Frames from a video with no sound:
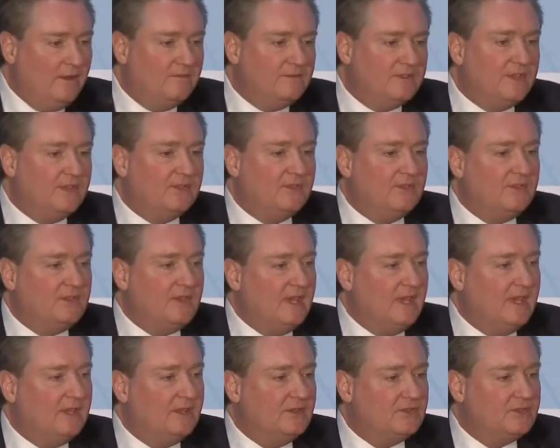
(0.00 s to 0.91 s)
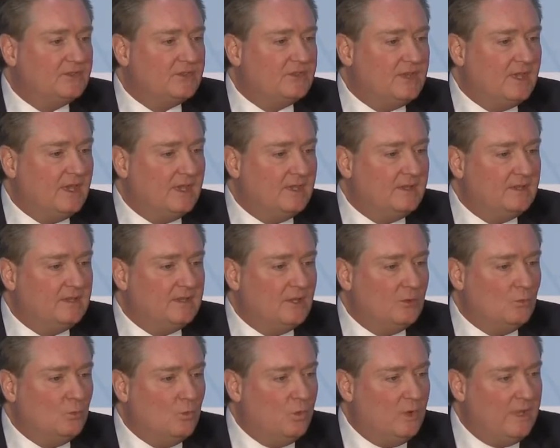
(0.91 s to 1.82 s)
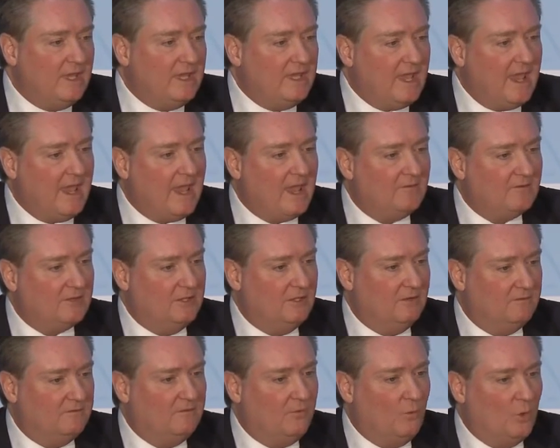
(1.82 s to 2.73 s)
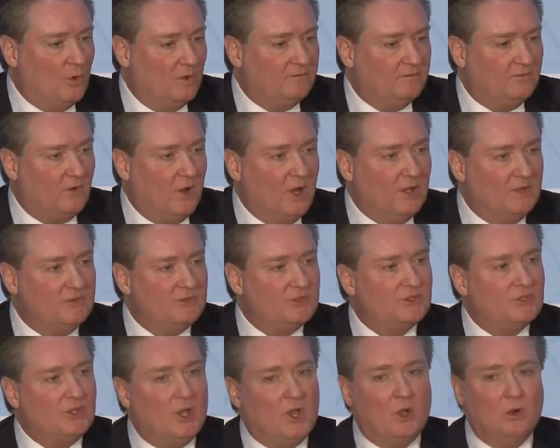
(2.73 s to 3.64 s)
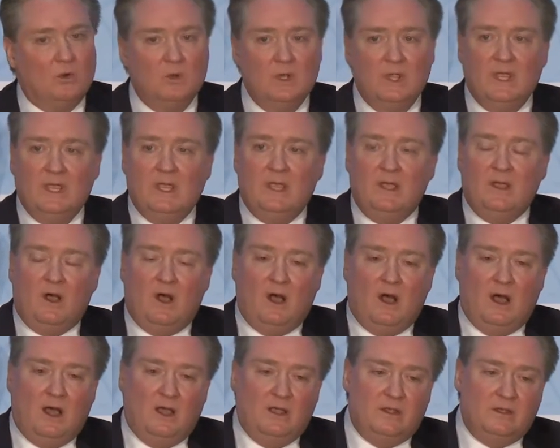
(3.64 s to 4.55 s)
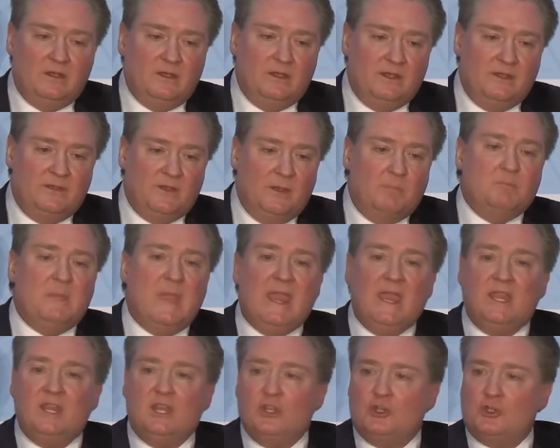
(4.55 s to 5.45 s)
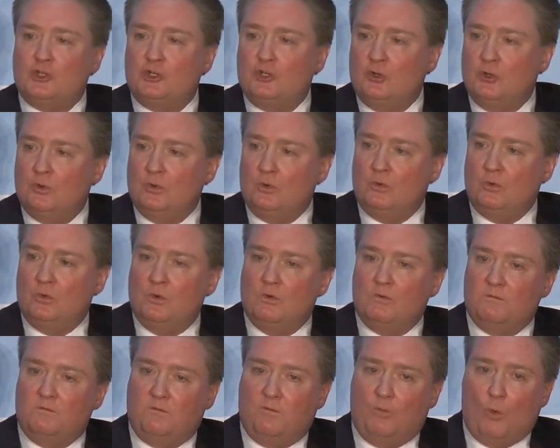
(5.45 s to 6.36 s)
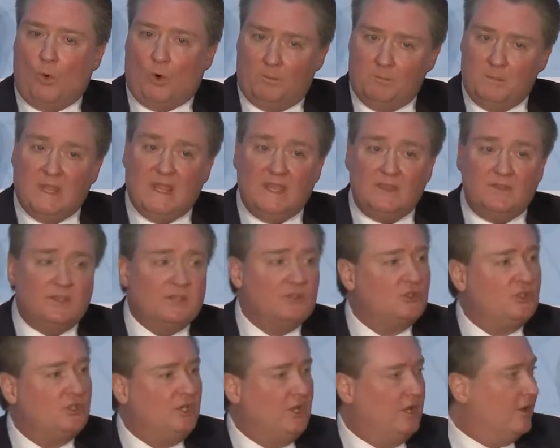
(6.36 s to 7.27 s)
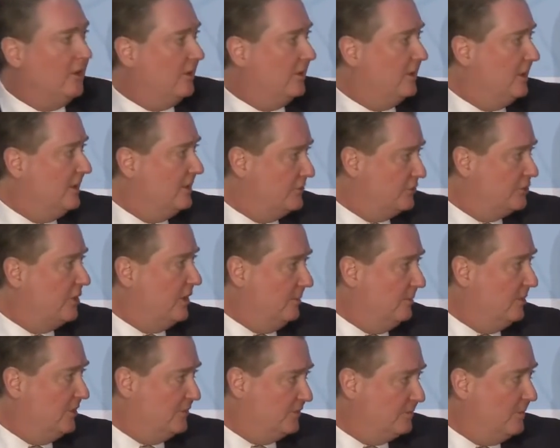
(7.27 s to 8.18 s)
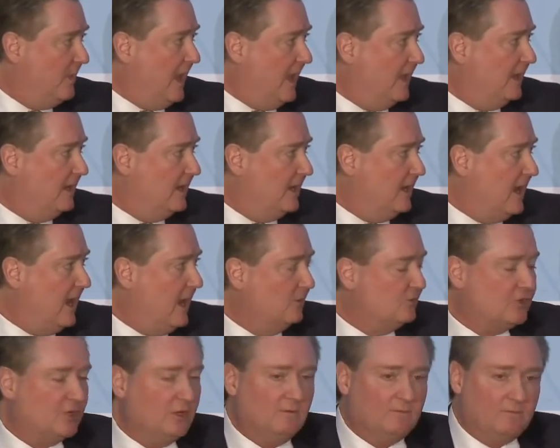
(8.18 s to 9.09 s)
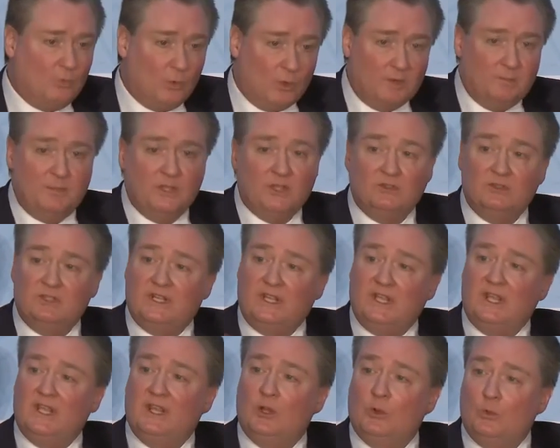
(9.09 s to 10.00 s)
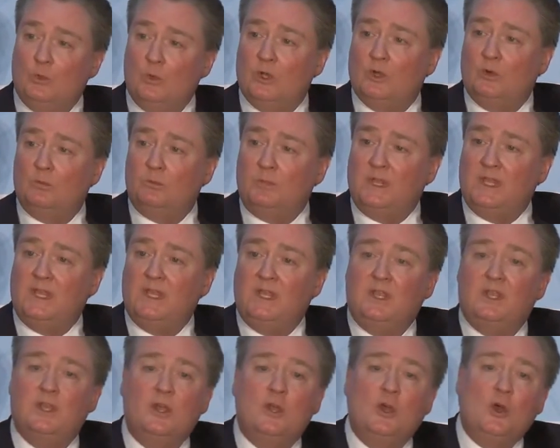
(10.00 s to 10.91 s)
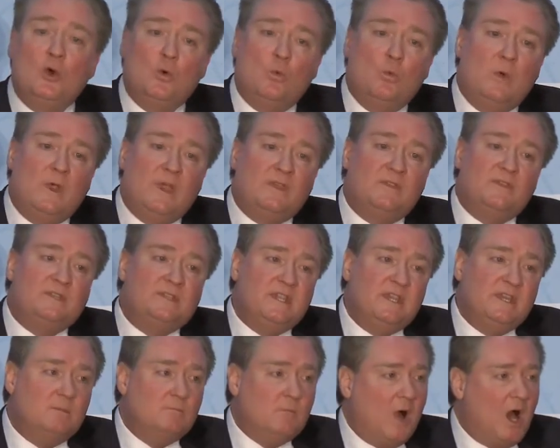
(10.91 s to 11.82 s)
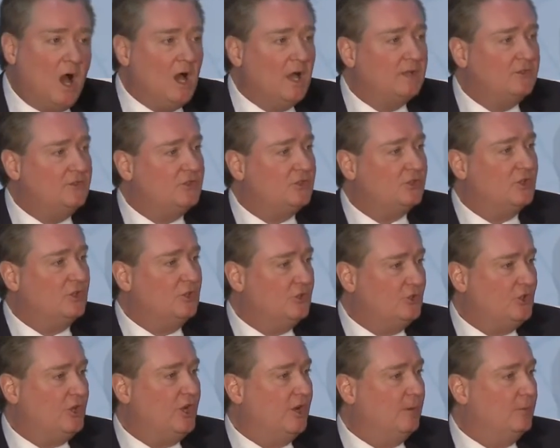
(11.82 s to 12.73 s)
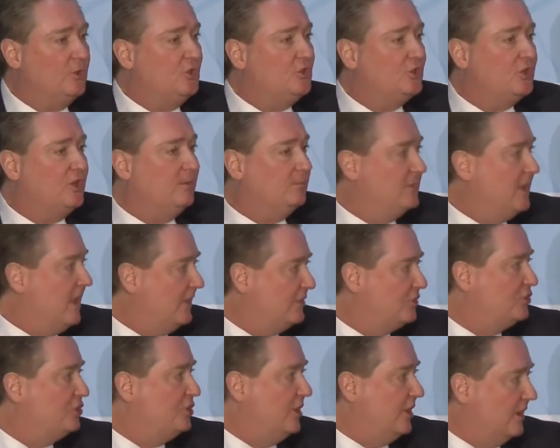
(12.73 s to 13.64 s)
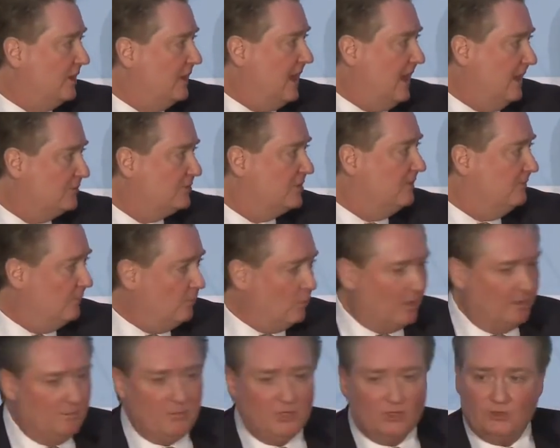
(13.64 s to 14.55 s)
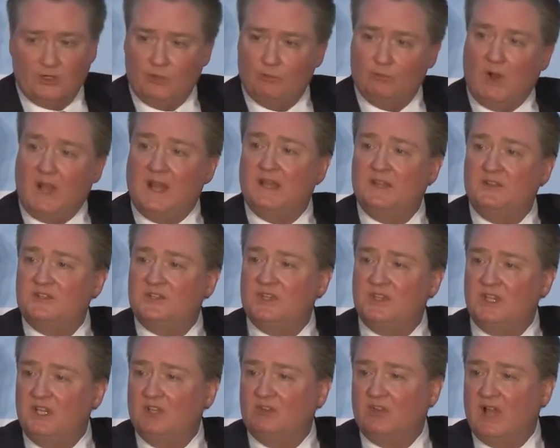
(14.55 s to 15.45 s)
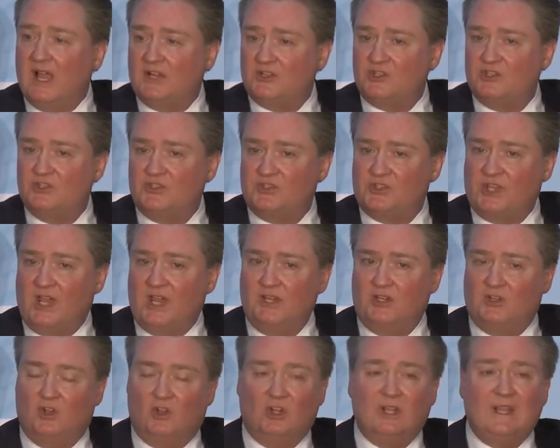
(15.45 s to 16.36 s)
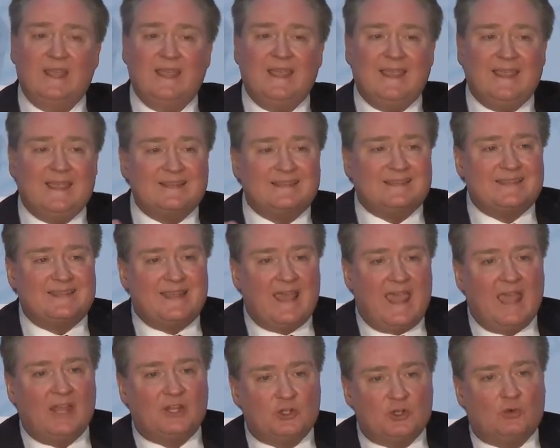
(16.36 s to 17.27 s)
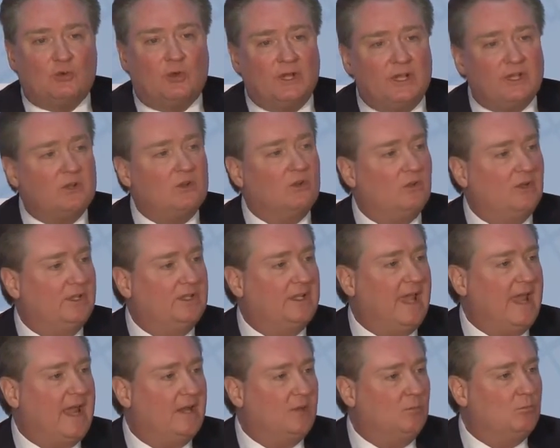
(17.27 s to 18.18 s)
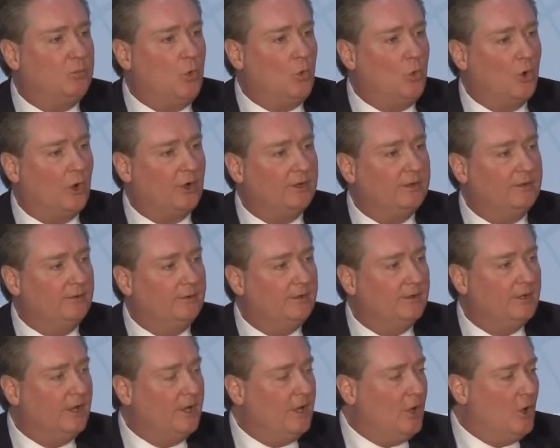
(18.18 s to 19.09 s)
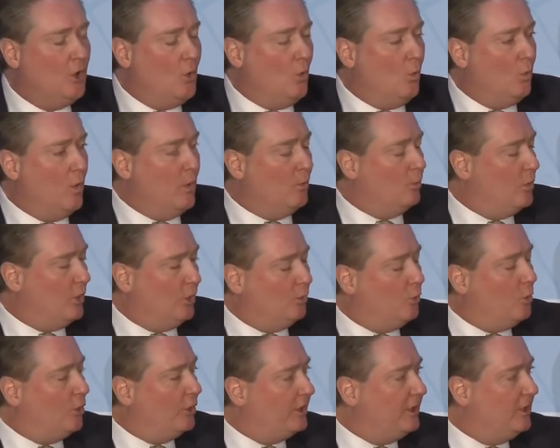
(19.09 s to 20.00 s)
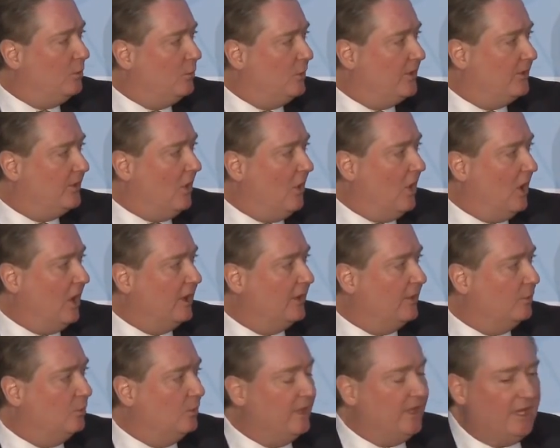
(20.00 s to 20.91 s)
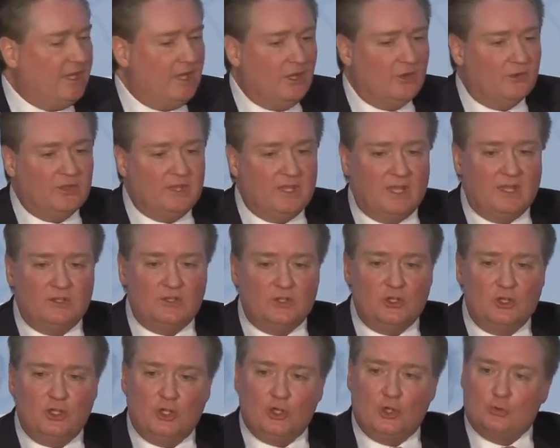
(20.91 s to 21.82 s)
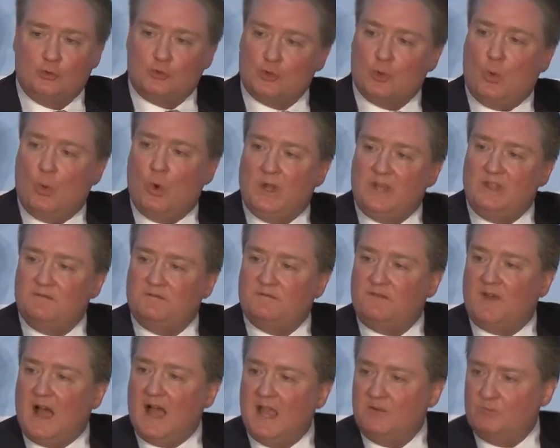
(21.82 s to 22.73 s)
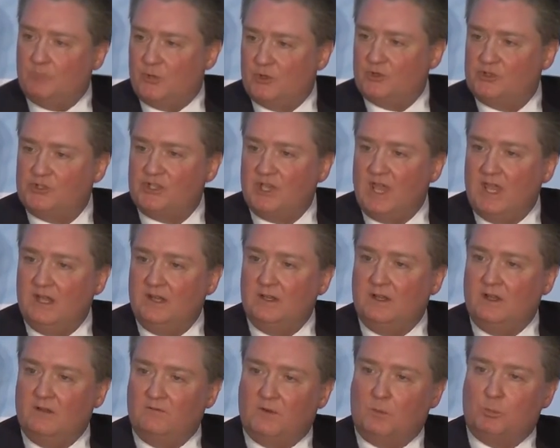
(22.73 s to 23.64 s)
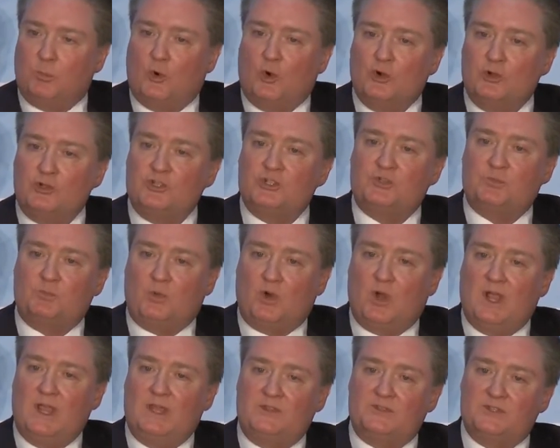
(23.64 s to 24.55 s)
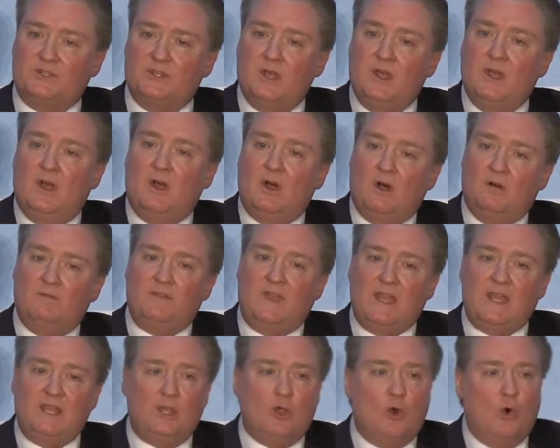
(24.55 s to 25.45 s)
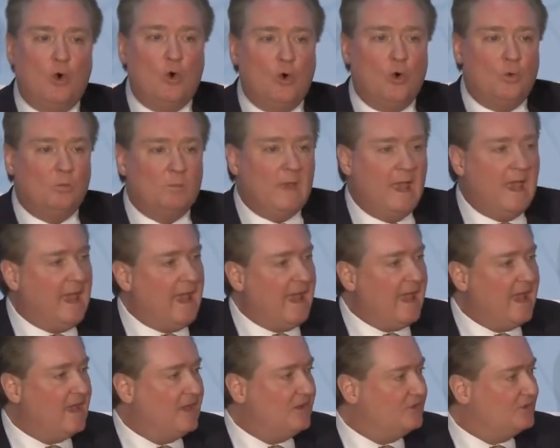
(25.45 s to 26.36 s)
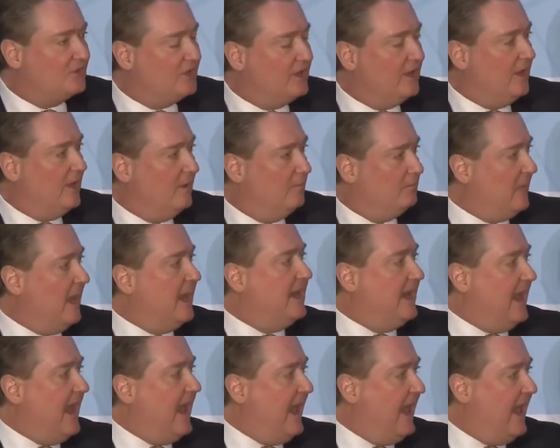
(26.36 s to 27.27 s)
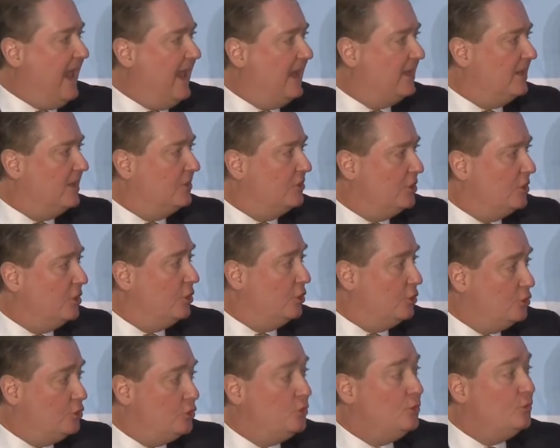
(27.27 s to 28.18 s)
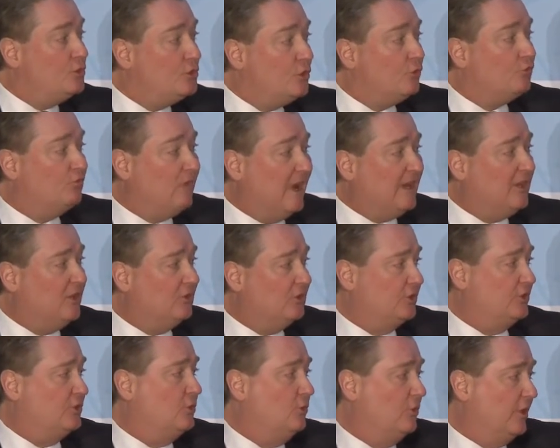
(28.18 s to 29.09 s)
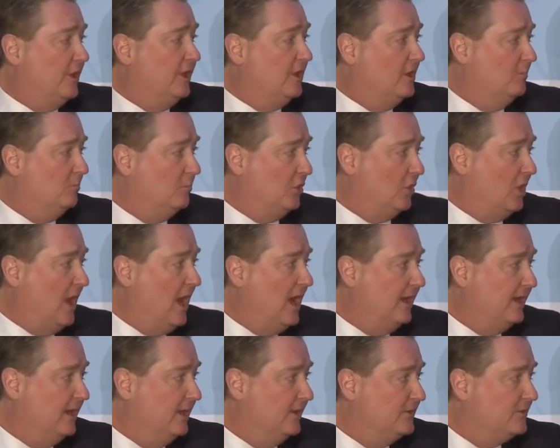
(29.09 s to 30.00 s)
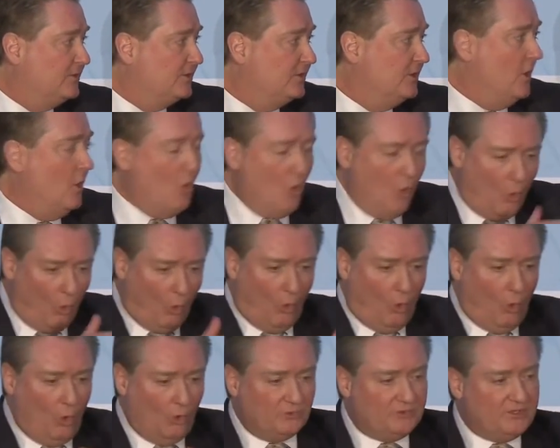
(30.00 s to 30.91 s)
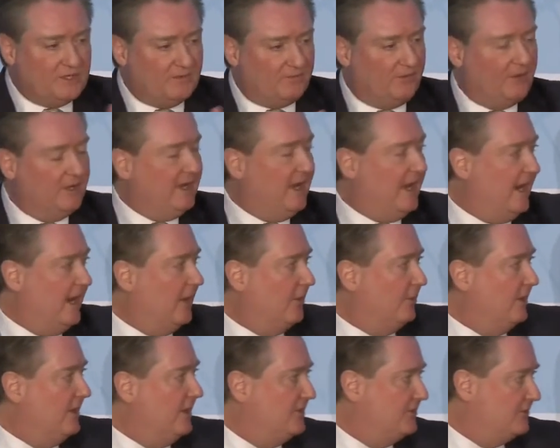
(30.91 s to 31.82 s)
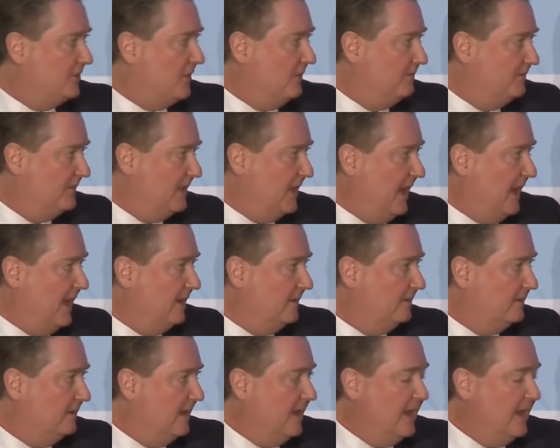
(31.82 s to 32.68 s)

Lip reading: of the things that we have in the forefront, so the main issue for me this year as chairman has been housing affordability, and it will be with Dean Mond's chairmanship next year, housing affordability, right into the election cycle. It's that critical and that important. When we're working with HUD and we hear that, you know, 25% of a purchase price of any home has been added due to regulatory compliance, all different areas of that.